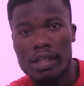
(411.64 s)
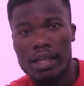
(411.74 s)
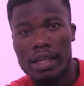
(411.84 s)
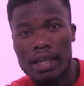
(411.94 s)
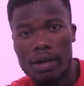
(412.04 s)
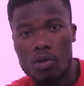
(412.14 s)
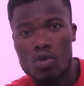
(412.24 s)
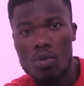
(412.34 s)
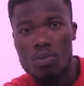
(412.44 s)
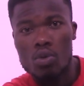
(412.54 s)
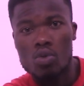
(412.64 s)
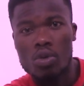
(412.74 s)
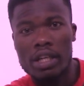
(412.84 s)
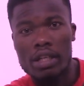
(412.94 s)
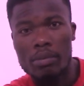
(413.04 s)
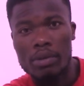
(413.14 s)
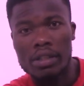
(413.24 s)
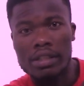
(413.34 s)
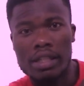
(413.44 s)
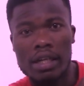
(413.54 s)
and a condo punchuan in a
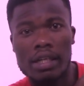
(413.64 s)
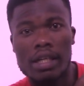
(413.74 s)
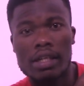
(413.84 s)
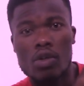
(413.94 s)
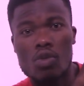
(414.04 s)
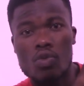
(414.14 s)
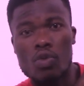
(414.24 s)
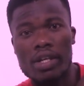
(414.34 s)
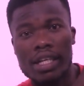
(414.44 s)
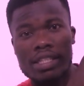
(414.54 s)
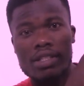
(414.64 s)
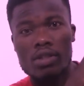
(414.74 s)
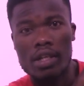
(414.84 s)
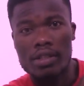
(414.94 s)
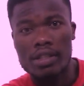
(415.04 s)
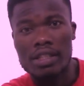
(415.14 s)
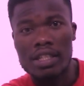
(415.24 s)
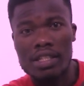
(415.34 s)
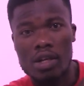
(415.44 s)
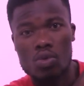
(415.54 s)
brazier, and no free at
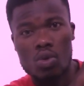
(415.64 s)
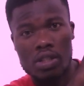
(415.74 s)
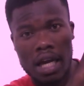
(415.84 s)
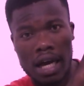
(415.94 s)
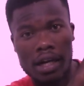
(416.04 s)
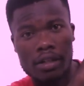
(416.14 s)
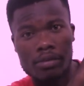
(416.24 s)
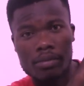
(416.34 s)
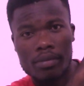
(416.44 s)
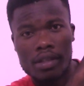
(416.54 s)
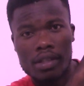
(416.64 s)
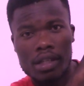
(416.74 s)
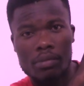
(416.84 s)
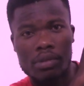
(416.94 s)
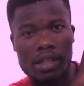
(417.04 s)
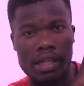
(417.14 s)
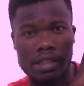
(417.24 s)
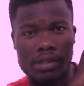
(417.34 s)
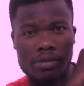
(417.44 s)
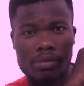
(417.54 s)
Tigin and Sosa. Nems
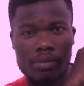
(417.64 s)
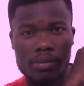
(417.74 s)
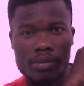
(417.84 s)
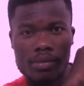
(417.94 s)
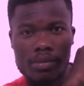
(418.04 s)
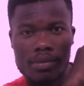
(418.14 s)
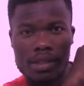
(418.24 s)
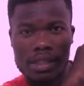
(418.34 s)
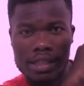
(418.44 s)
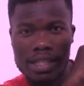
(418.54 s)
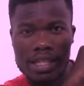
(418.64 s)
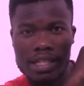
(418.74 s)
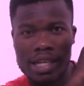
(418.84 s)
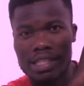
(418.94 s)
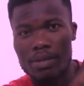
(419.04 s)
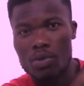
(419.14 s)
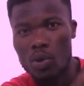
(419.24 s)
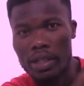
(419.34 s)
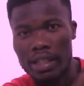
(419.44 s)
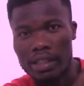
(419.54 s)
E. Gay, a semi
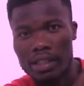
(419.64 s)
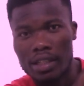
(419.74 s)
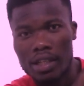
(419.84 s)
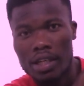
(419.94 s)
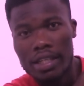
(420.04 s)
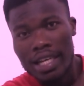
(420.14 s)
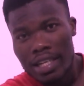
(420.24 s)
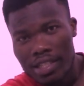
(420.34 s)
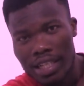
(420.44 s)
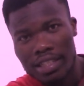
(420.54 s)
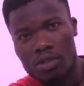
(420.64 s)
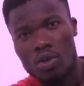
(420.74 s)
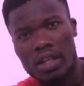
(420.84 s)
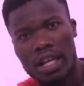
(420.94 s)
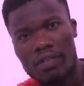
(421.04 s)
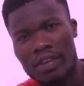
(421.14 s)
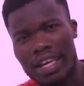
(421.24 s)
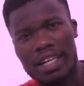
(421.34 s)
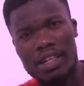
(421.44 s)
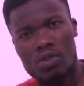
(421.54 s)
okay. Gay, you just talk life, eh, can